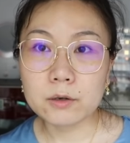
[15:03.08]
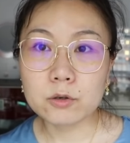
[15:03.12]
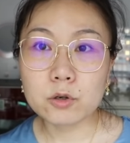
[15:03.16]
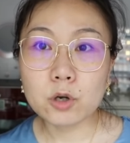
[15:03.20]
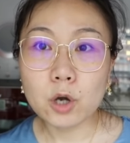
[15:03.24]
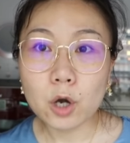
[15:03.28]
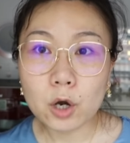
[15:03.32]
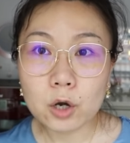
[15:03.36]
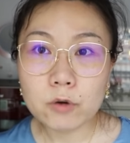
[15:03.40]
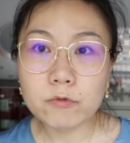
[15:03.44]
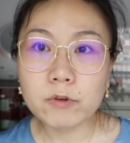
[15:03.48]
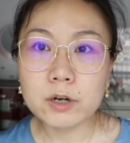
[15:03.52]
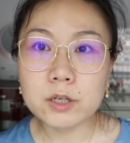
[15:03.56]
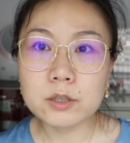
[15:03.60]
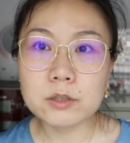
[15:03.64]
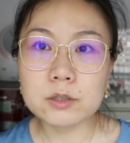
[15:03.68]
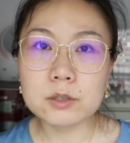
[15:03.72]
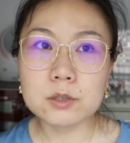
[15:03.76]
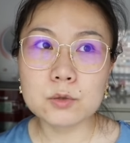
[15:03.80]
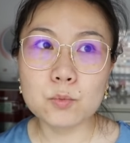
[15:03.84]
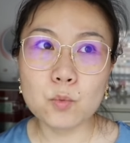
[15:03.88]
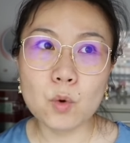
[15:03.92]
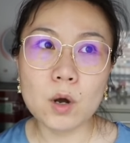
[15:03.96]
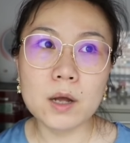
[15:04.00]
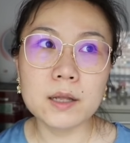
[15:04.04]

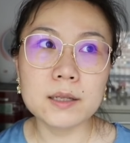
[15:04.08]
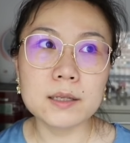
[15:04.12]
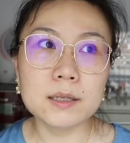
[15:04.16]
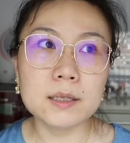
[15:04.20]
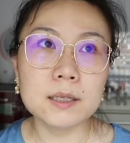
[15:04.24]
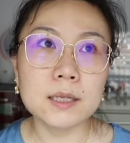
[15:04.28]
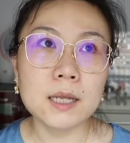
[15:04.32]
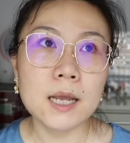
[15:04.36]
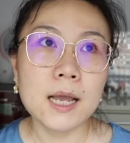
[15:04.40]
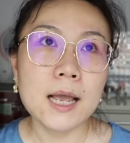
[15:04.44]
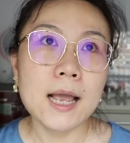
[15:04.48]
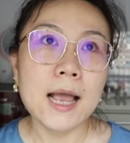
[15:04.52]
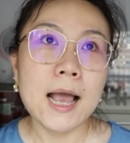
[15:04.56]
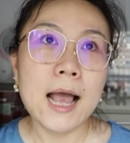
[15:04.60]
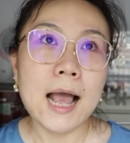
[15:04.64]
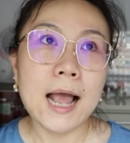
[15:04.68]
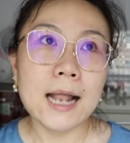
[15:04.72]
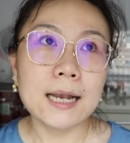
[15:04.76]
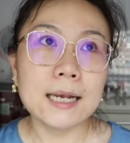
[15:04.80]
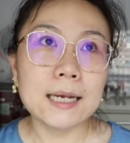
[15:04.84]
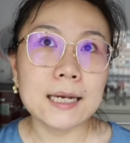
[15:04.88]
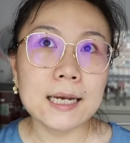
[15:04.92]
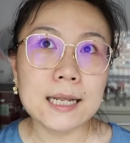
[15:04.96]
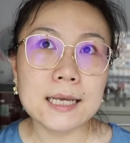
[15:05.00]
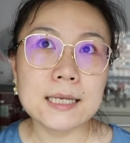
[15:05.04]
current one,
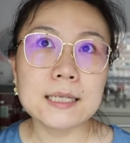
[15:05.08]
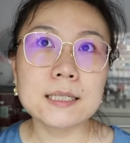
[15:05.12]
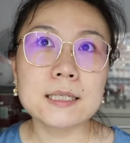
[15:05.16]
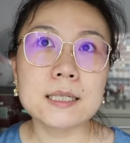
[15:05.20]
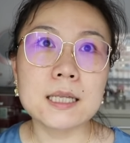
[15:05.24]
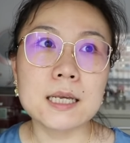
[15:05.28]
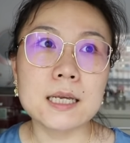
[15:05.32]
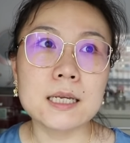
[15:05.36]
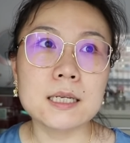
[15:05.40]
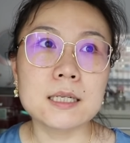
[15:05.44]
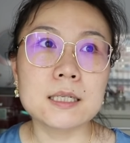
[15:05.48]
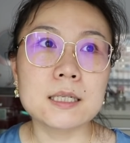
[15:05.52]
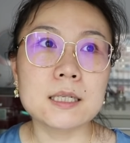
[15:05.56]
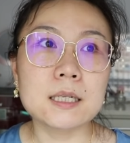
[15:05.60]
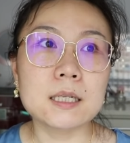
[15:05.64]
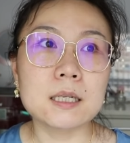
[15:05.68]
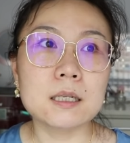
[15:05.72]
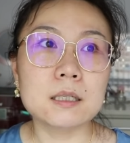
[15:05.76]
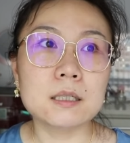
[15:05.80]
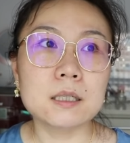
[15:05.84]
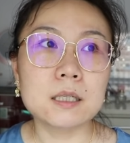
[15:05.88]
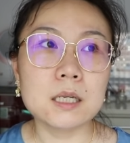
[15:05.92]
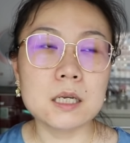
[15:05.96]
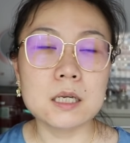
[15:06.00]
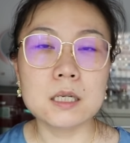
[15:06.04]
at least, is
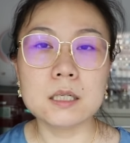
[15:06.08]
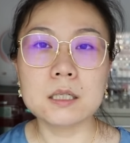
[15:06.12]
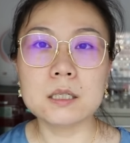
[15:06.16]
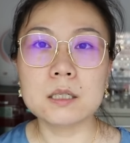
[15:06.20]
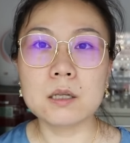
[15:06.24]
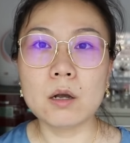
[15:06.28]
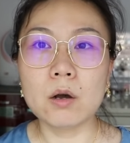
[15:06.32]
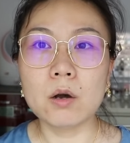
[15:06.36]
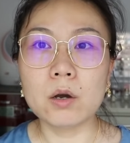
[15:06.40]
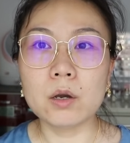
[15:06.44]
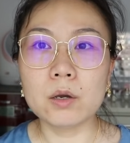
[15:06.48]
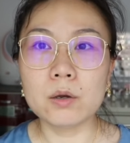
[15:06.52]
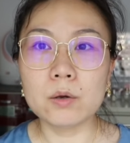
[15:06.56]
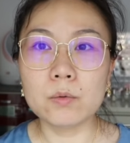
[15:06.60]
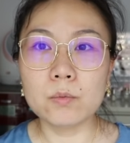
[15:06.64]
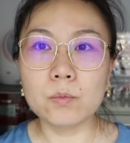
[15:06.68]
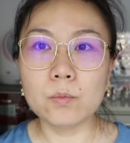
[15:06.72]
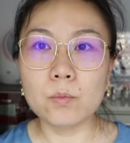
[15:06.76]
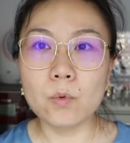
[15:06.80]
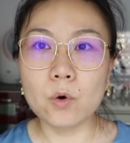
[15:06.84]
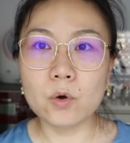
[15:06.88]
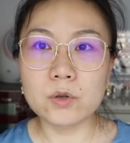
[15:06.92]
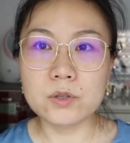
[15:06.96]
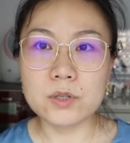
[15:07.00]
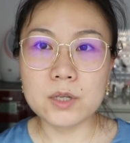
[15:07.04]
since I
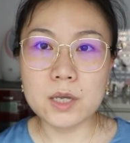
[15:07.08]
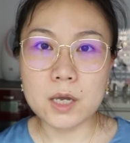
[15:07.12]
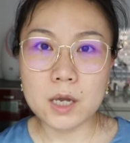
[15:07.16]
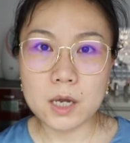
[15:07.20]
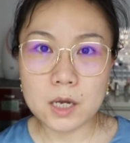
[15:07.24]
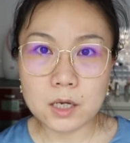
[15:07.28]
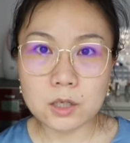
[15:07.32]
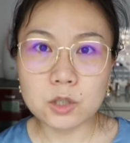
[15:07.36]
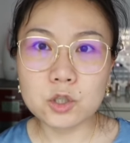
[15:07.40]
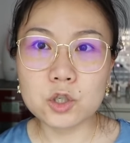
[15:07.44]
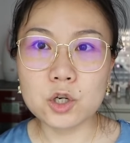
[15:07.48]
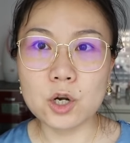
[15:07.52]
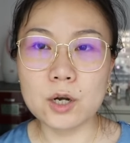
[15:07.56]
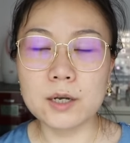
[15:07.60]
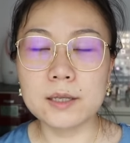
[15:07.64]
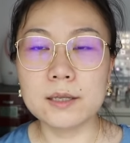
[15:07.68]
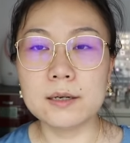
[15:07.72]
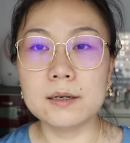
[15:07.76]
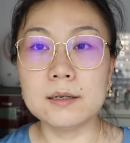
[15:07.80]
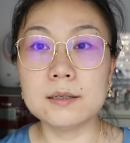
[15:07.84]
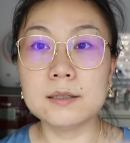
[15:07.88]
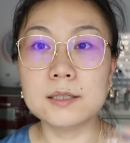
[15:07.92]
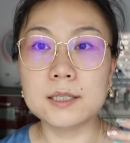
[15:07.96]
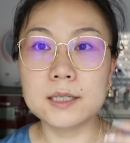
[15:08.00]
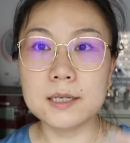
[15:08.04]
was in
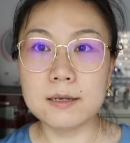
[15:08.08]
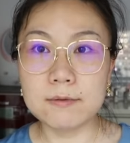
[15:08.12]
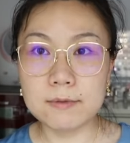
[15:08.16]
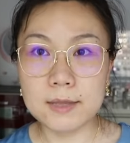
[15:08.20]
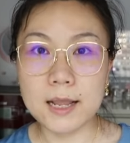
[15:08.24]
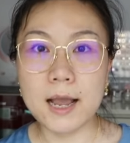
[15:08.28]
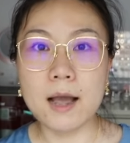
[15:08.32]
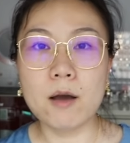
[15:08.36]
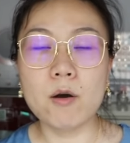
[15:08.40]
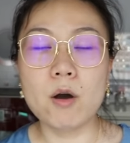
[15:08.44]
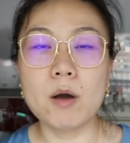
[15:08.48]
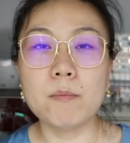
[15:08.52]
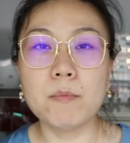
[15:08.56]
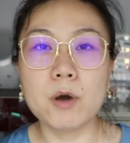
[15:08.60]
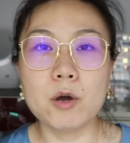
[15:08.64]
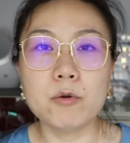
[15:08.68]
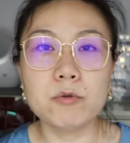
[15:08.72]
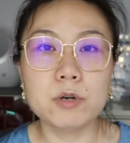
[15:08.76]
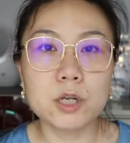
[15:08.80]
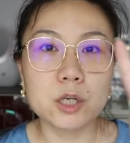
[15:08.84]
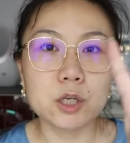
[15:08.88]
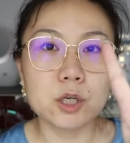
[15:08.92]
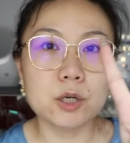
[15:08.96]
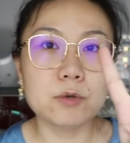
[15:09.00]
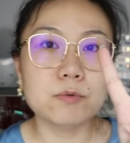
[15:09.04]
China until now, I'm
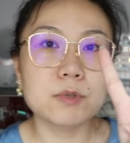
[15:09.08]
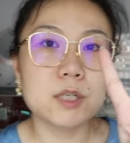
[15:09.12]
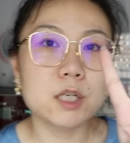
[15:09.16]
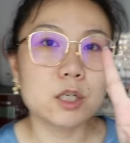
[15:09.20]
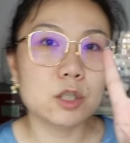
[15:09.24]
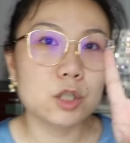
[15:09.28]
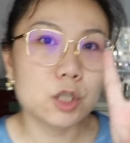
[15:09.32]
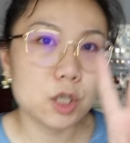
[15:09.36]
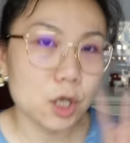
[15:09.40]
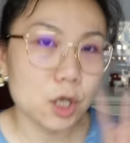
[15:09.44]
only using